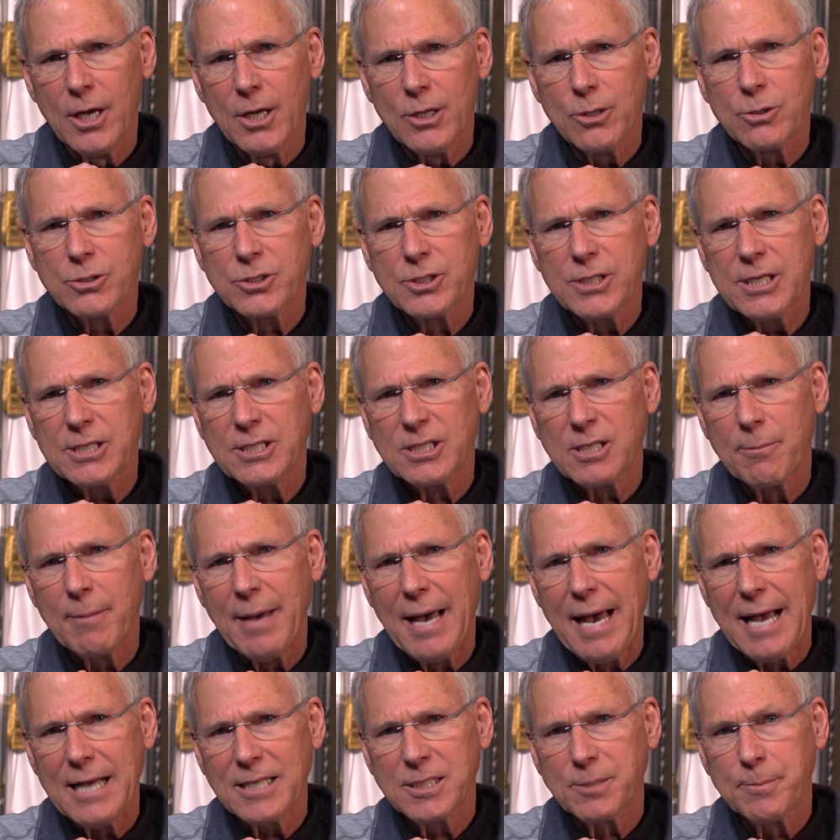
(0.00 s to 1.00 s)
You'll see some
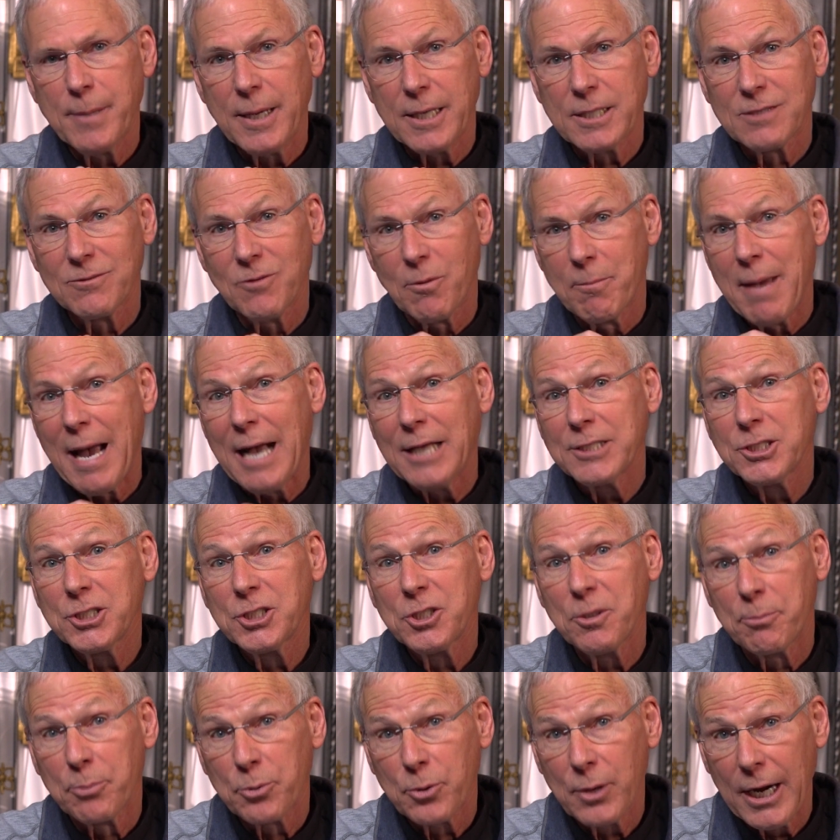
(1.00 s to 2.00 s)
aspects of
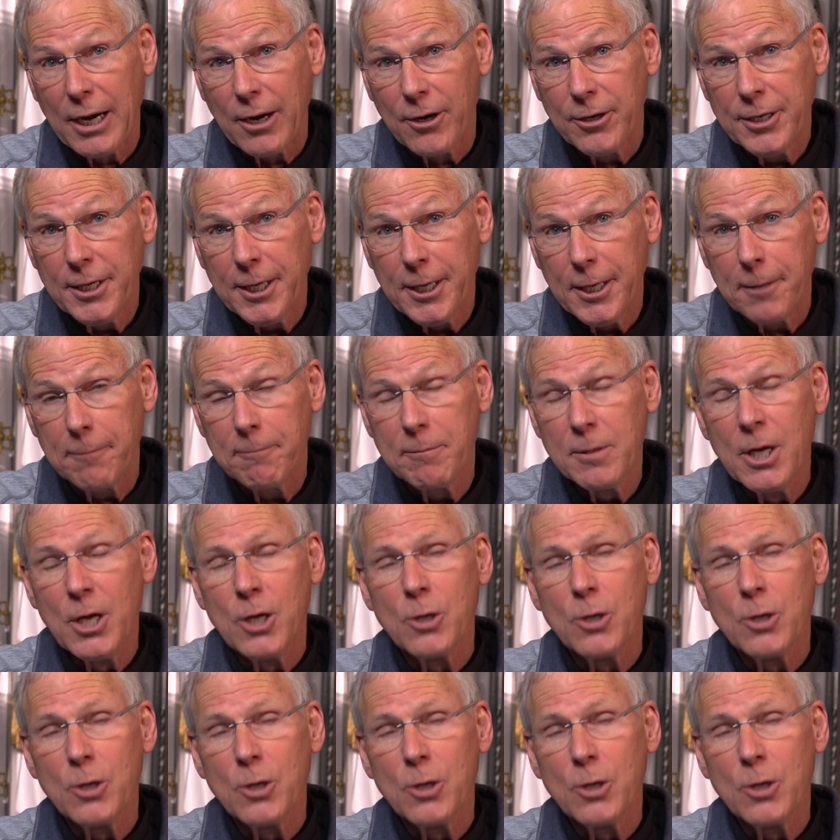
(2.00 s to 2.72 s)
imaginative prayer in here.